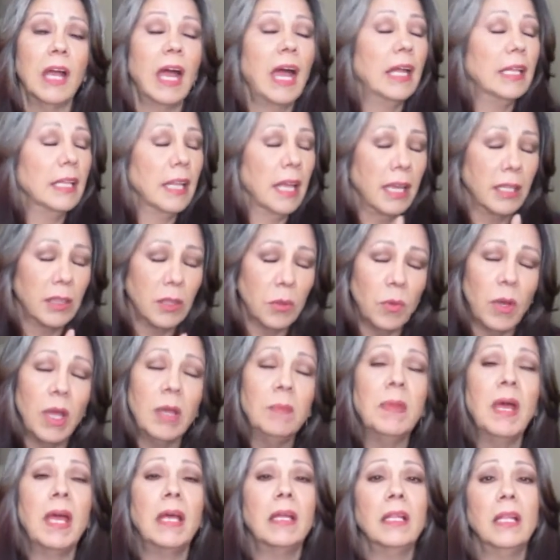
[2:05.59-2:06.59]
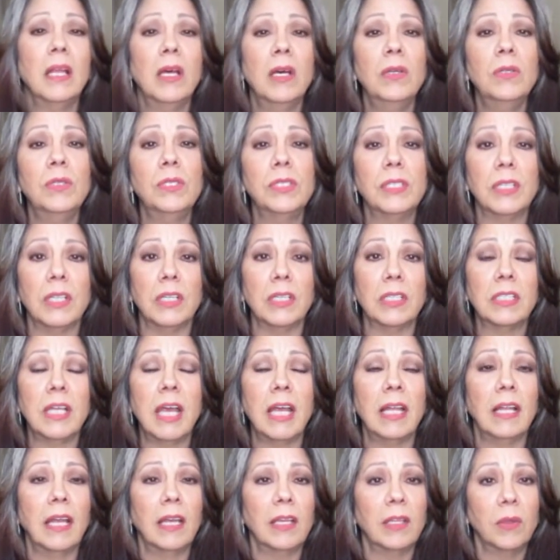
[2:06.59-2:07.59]
I liked the way my clothes looked.
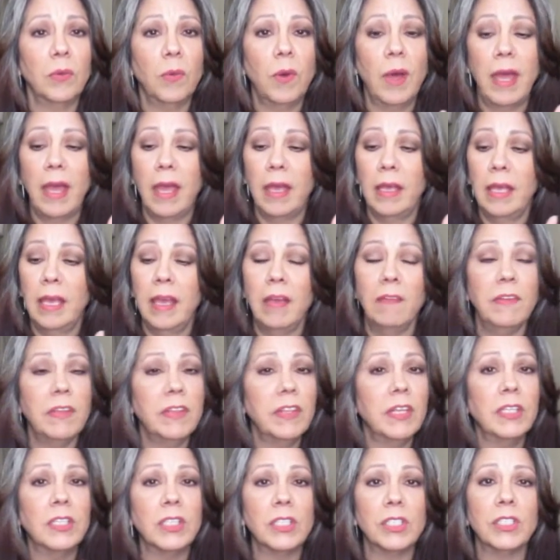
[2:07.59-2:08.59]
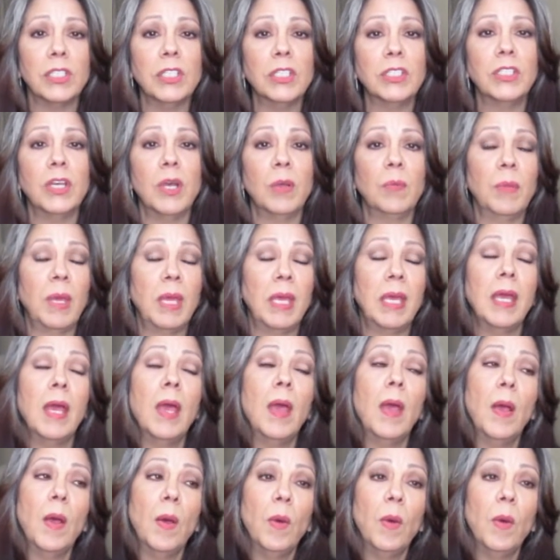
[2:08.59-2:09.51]
I liked the way everything just looked on me